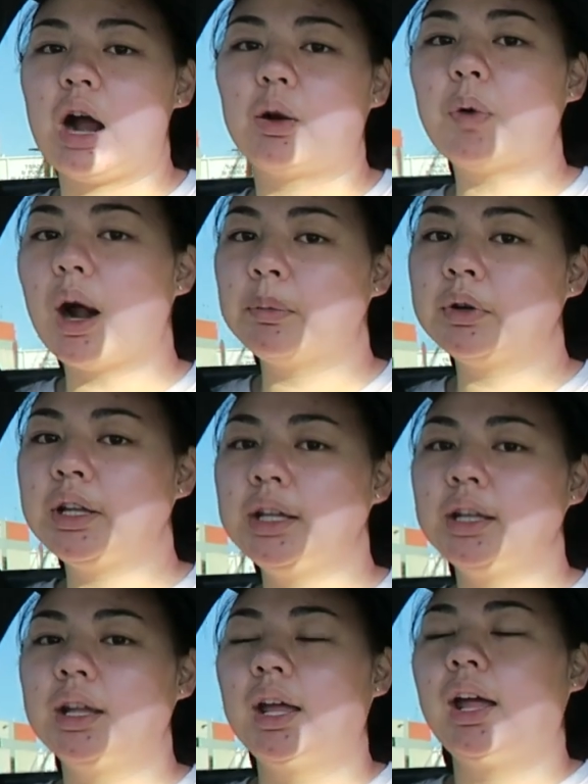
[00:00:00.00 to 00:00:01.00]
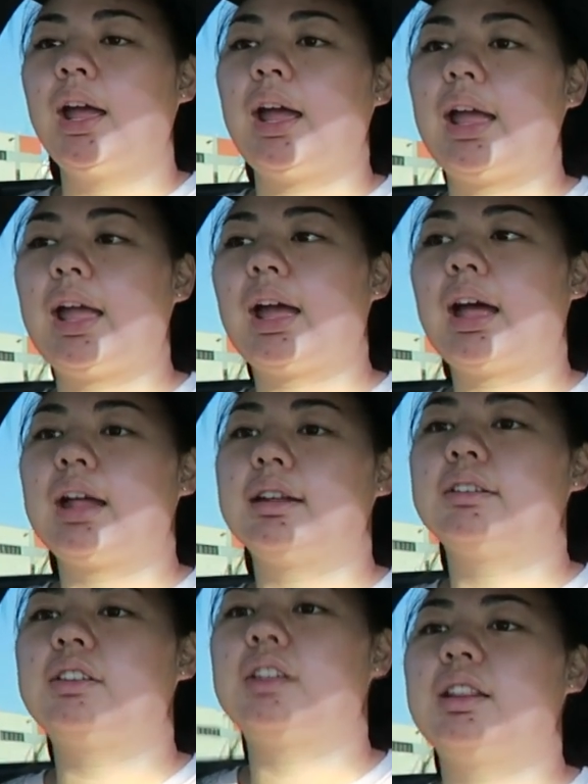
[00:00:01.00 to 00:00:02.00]
our property
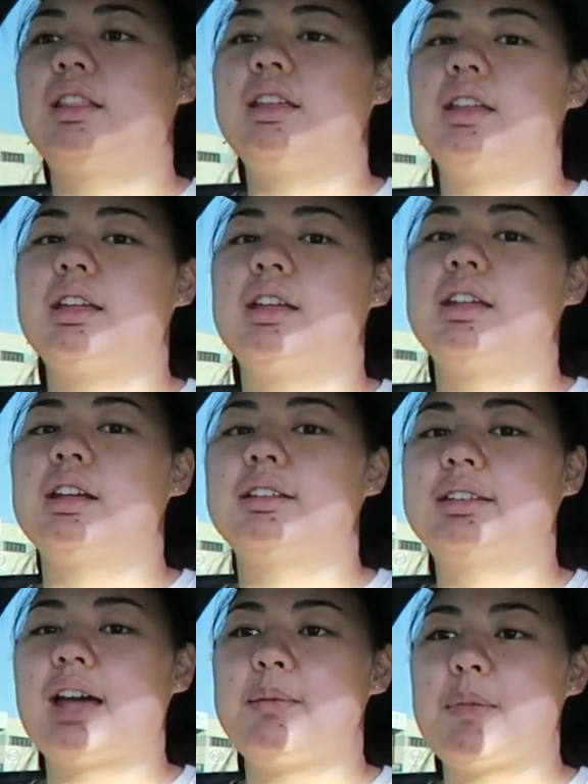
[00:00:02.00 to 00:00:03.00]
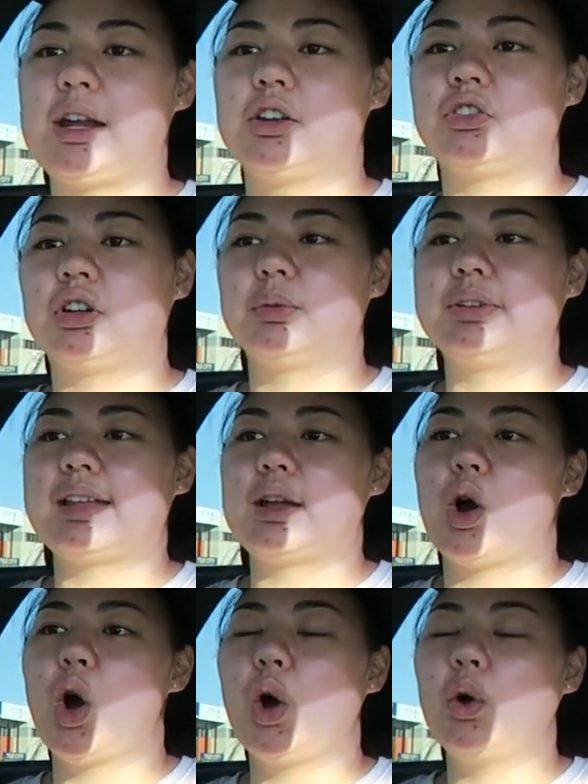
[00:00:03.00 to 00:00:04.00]
and the site manager was
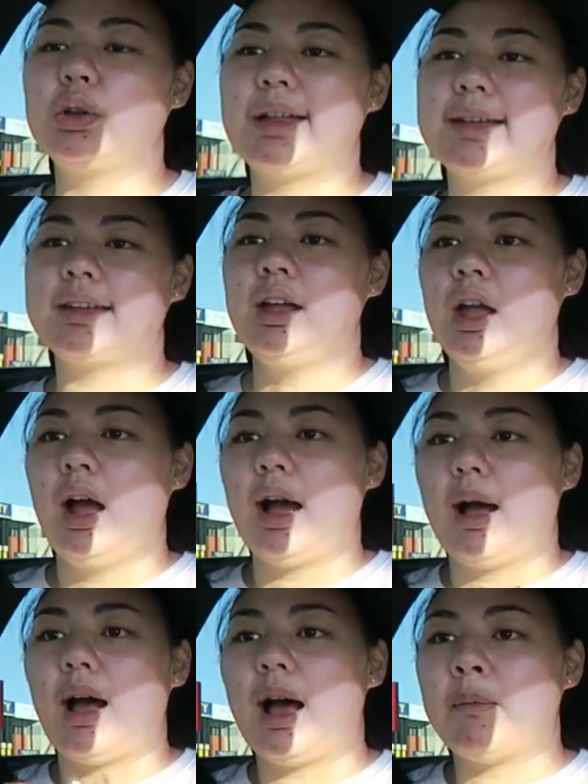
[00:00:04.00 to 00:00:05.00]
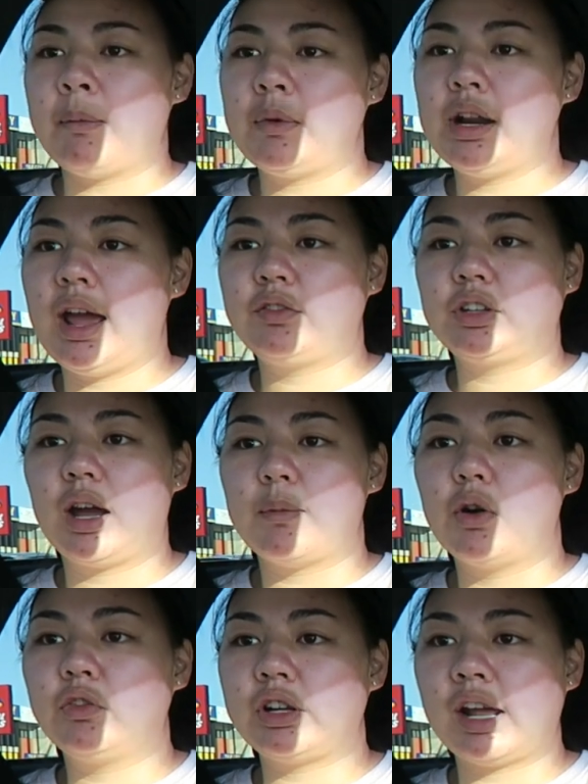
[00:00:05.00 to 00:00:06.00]
like, oh, like um, I'm gonna have to
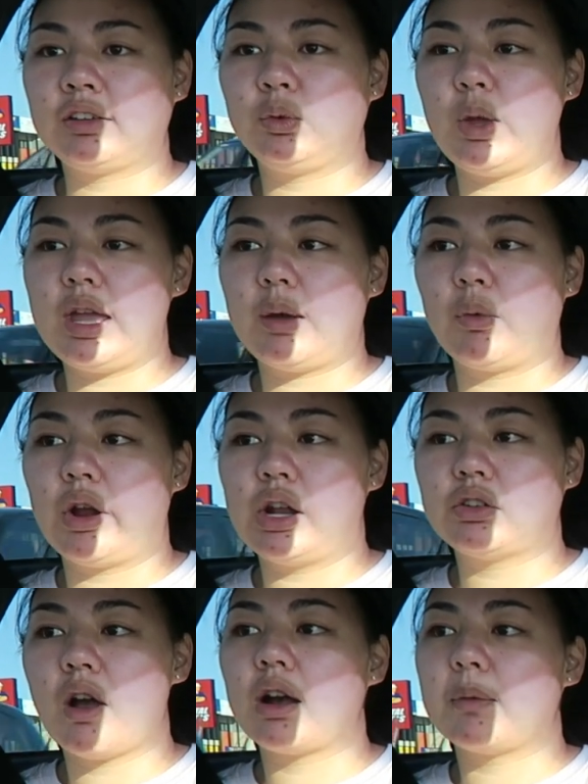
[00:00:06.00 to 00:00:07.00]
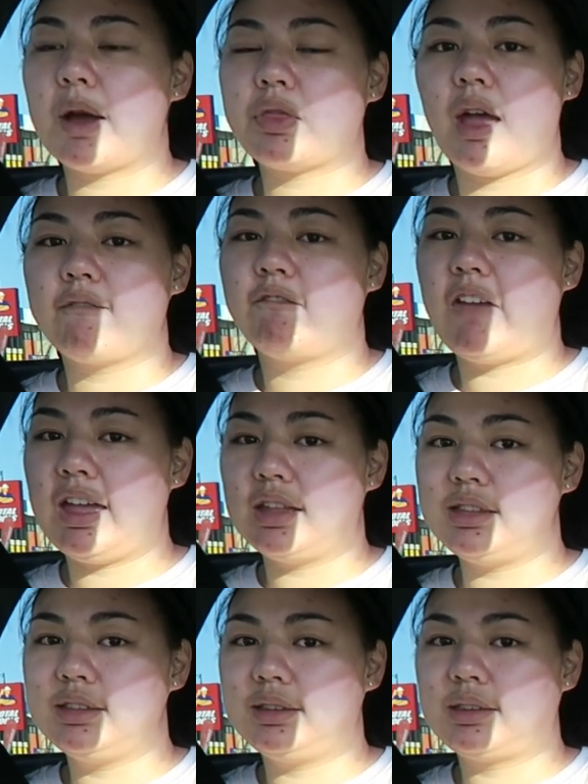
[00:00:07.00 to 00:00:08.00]
come over next week and we're gonna talk about that
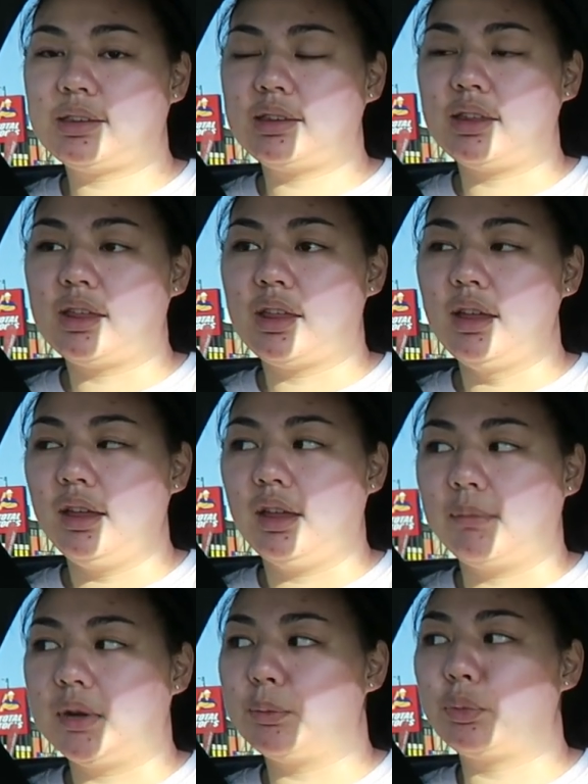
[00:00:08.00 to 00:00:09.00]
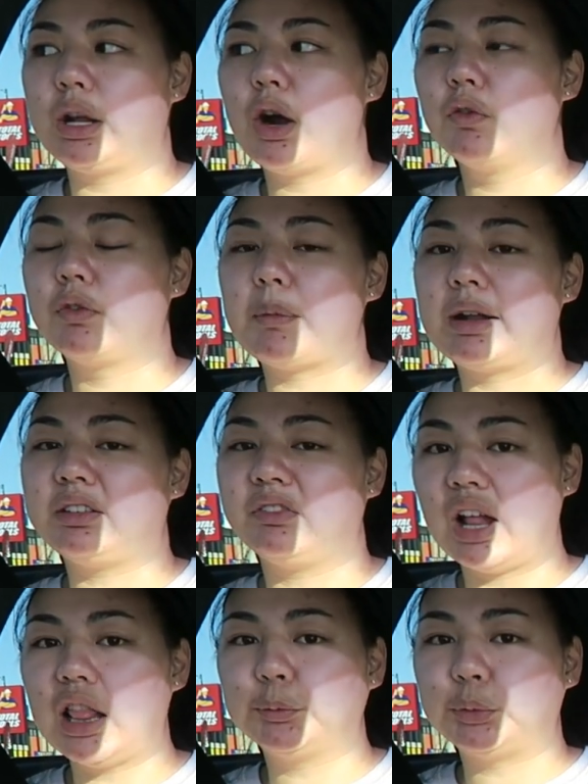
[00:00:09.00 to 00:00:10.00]
fence. I'm gonna bring over my
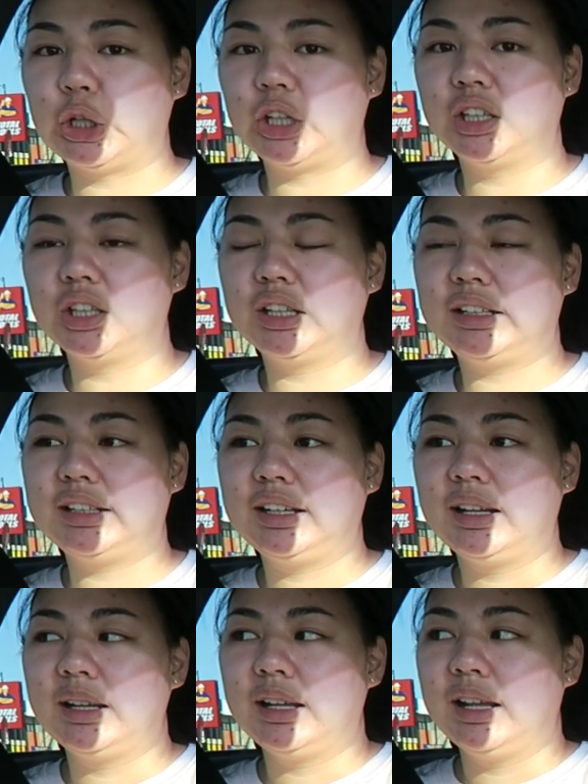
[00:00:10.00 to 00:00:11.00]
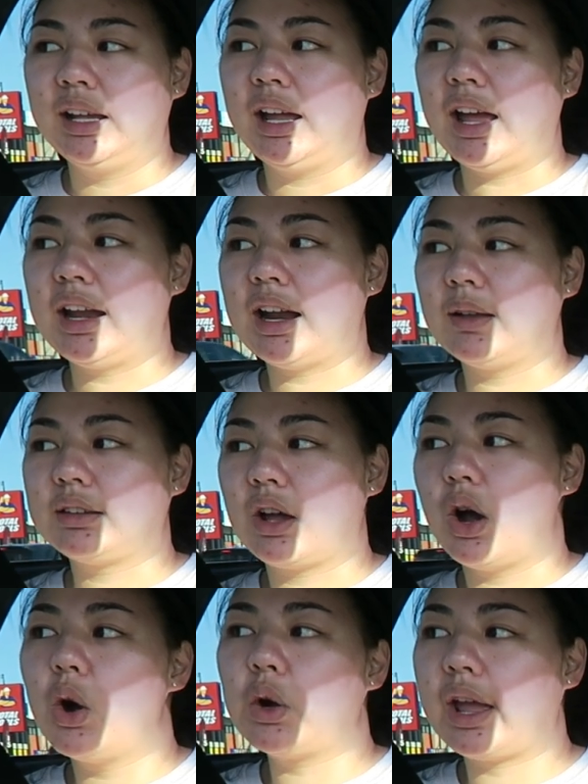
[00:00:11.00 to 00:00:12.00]
developer. And I was
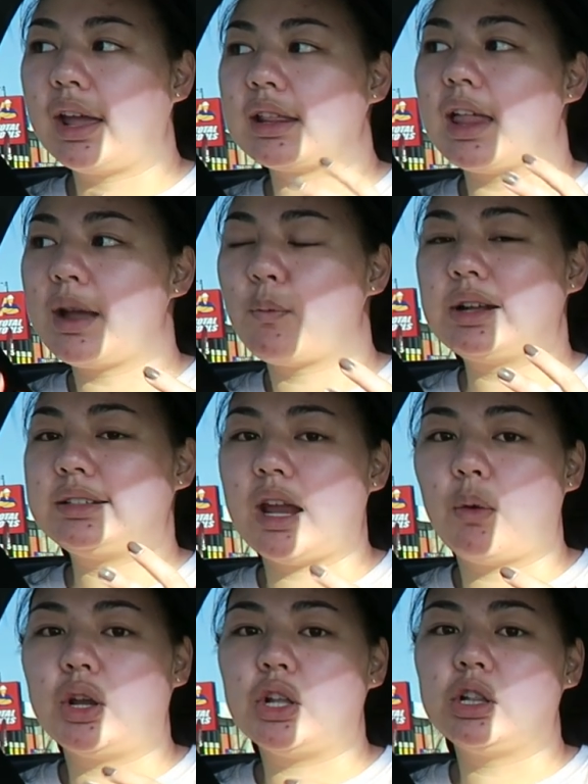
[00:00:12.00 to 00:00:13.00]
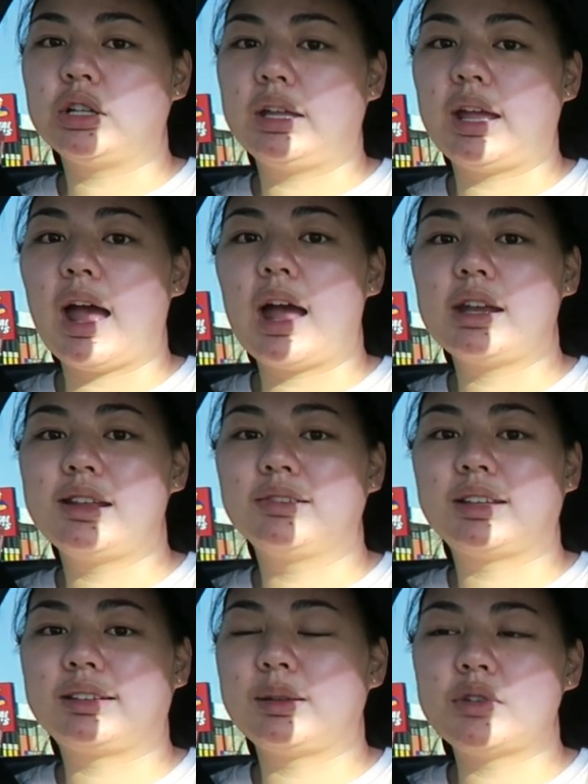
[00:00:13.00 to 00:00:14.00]
like, okay, like what day were you looking at? he
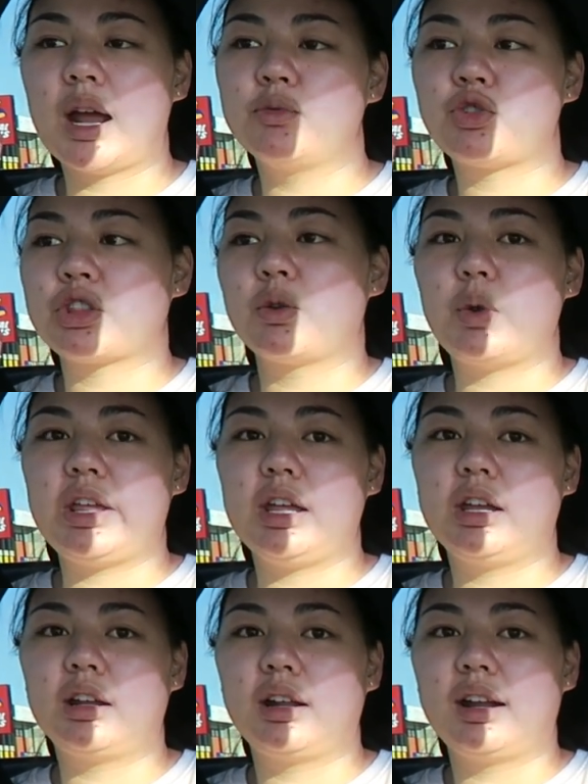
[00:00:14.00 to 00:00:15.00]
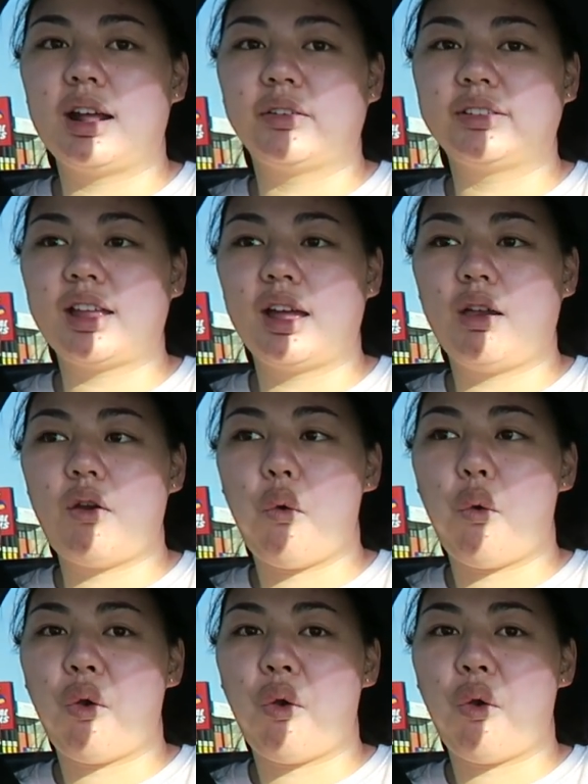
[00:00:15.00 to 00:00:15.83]
was like, sometime during the week. And I was like,